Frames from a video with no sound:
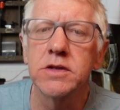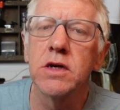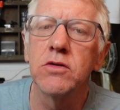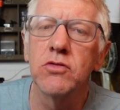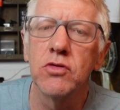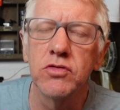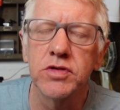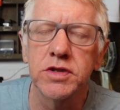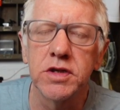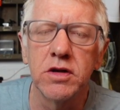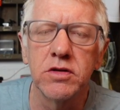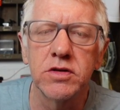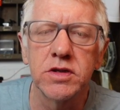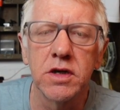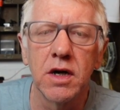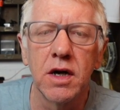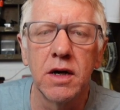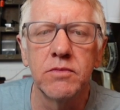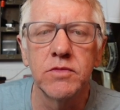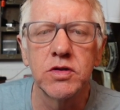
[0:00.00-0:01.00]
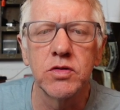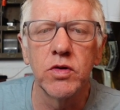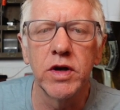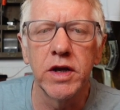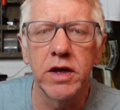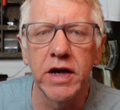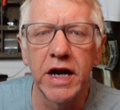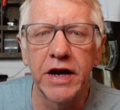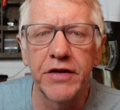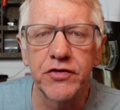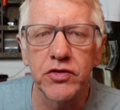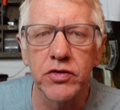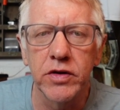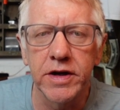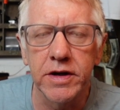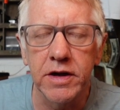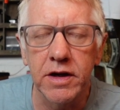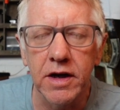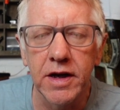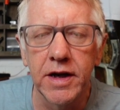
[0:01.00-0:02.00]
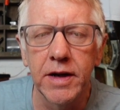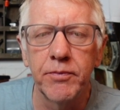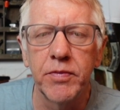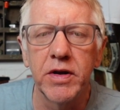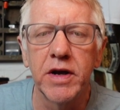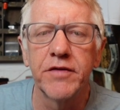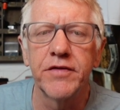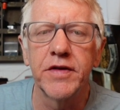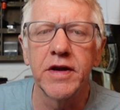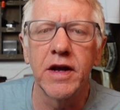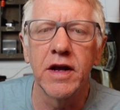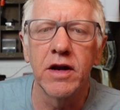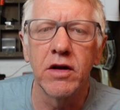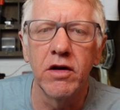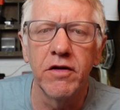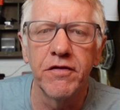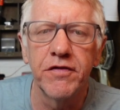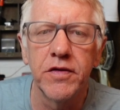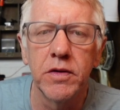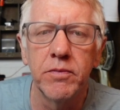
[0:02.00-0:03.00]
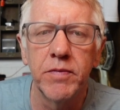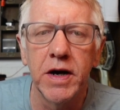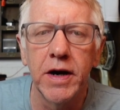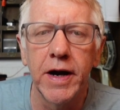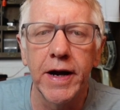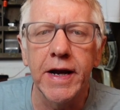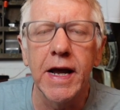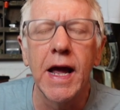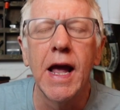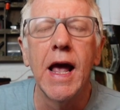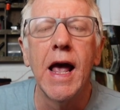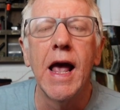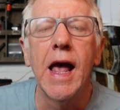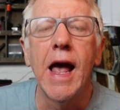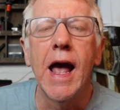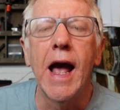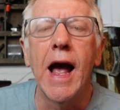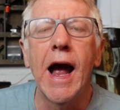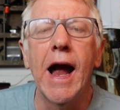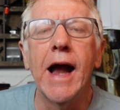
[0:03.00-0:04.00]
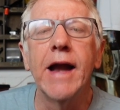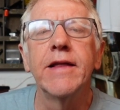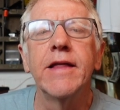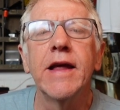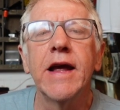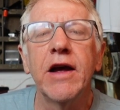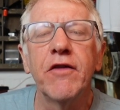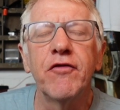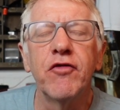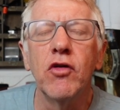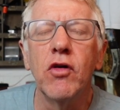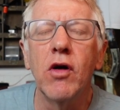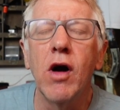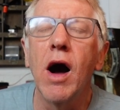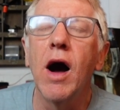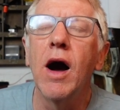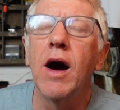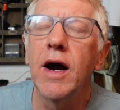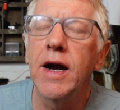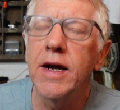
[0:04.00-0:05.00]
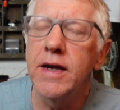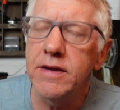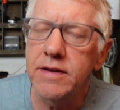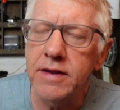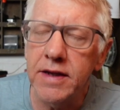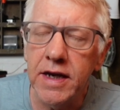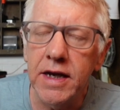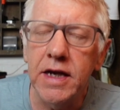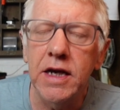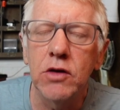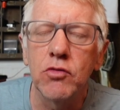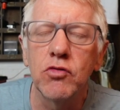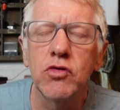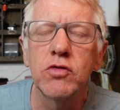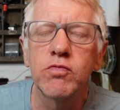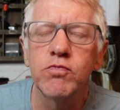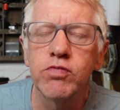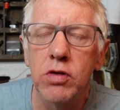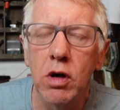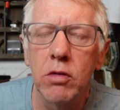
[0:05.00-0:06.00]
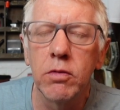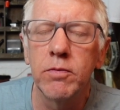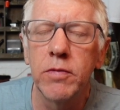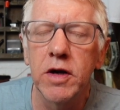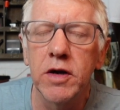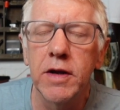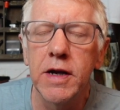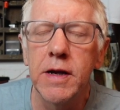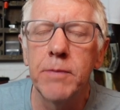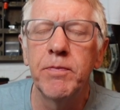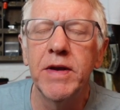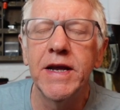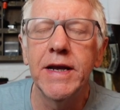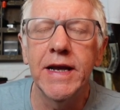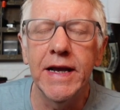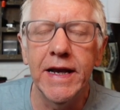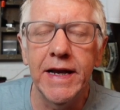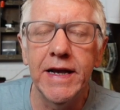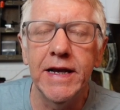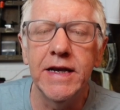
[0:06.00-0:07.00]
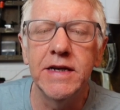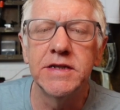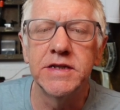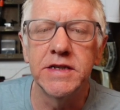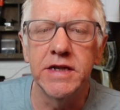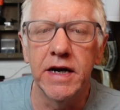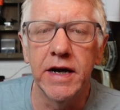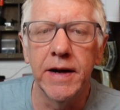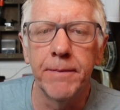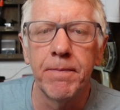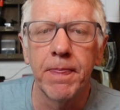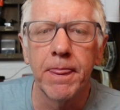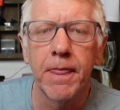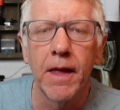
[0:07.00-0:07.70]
There are also times where you have to unclip, you have to get off the bike, and therefore I think it would probably be easier